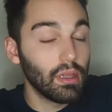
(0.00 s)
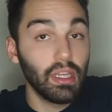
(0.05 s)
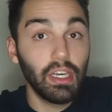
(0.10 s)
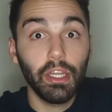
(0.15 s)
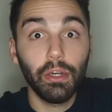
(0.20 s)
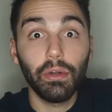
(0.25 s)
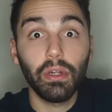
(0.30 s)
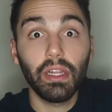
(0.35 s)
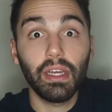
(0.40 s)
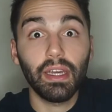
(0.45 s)

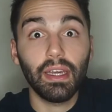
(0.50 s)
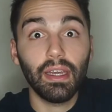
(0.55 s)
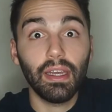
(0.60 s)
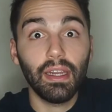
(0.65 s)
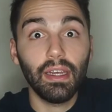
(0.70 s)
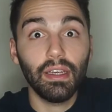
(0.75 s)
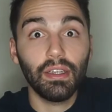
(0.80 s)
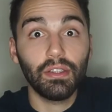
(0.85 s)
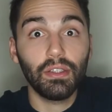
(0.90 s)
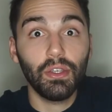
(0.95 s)
Literally, it
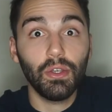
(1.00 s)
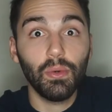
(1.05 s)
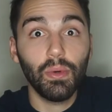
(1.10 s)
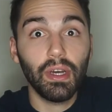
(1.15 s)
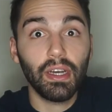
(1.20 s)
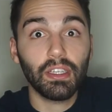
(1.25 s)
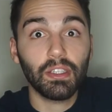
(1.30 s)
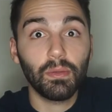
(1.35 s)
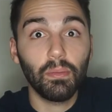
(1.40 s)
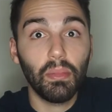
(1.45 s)
is
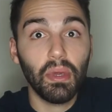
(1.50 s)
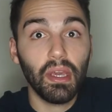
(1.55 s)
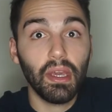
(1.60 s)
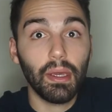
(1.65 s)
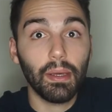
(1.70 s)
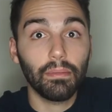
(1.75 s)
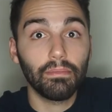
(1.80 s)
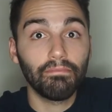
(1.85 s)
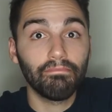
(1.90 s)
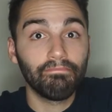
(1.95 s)

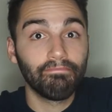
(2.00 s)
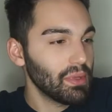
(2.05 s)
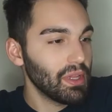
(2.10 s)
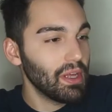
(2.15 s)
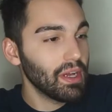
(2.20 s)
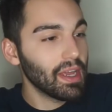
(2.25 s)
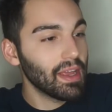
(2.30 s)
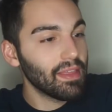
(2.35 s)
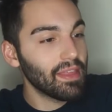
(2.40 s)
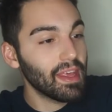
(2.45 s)
USB.
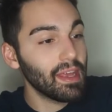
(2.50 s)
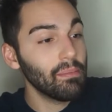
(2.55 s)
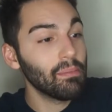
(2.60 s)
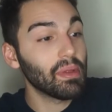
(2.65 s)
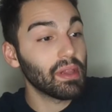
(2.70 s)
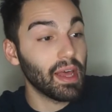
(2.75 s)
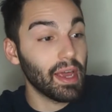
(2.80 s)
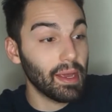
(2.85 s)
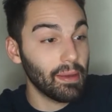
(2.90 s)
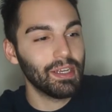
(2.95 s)
Plug and then
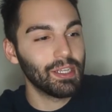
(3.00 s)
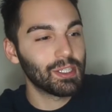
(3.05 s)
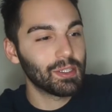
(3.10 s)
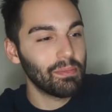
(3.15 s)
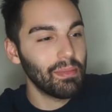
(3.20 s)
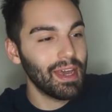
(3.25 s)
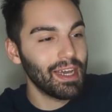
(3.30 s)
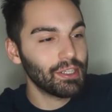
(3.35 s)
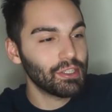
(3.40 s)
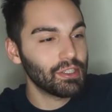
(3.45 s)
play. It
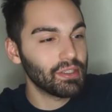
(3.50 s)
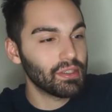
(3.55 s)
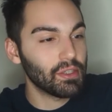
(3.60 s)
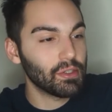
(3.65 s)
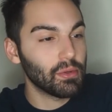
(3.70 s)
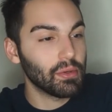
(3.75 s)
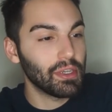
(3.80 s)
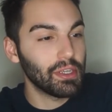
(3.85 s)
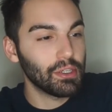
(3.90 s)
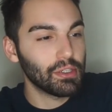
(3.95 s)
smashes the
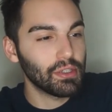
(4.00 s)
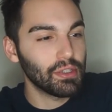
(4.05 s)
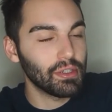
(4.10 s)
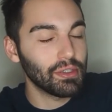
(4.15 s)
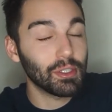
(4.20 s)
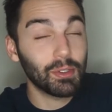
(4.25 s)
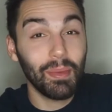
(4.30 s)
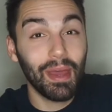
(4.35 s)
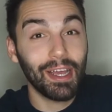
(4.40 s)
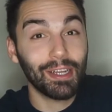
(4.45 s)
traditional
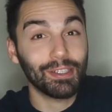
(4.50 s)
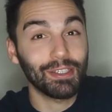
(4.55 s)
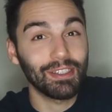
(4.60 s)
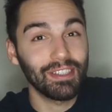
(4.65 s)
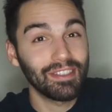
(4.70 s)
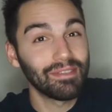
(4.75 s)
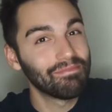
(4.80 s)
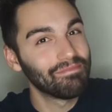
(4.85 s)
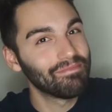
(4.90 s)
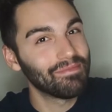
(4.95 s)

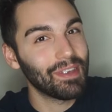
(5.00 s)
XLR